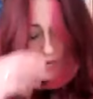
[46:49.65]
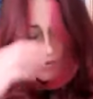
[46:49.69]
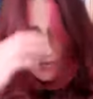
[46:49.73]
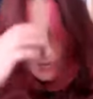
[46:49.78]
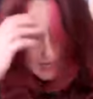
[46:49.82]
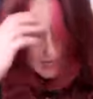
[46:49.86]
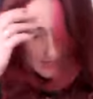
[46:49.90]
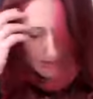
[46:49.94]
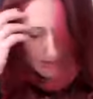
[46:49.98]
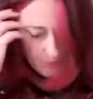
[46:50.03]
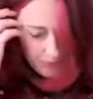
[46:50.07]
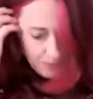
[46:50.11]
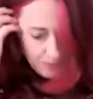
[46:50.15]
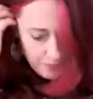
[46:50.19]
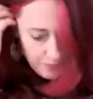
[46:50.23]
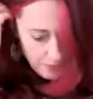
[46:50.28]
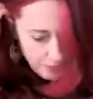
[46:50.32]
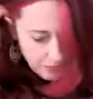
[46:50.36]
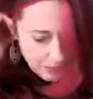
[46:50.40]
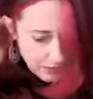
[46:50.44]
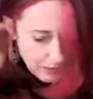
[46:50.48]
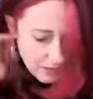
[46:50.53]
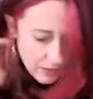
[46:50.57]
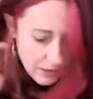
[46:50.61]
um,
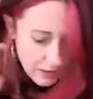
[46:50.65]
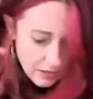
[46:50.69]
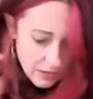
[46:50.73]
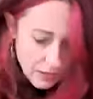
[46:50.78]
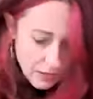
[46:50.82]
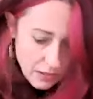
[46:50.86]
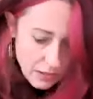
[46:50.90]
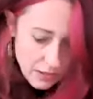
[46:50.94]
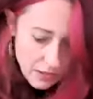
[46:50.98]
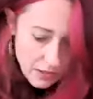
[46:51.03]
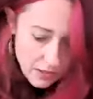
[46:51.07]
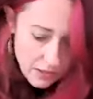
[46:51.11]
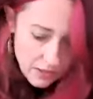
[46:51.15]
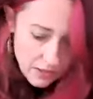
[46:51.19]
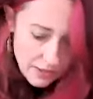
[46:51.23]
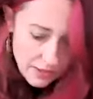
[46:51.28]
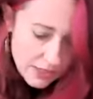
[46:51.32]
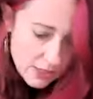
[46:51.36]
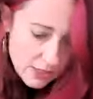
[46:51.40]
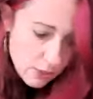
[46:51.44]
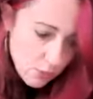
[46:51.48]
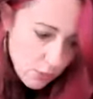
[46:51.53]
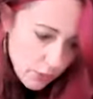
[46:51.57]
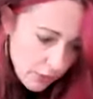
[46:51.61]

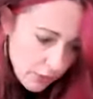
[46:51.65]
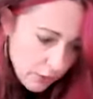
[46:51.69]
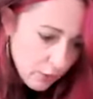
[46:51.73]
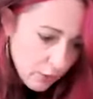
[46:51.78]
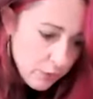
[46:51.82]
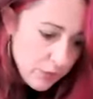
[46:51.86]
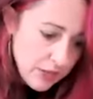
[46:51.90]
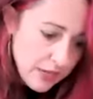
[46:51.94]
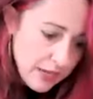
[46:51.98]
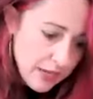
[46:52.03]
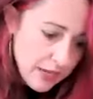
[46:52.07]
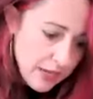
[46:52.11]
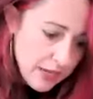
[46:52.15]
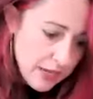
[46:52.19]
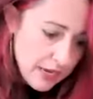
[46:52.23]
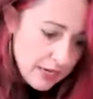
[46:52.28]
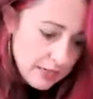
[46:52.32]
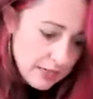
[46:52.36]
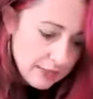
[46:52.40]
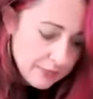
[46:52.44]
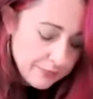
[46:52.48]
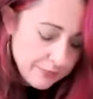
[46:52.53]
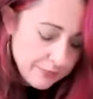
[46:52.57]
this will be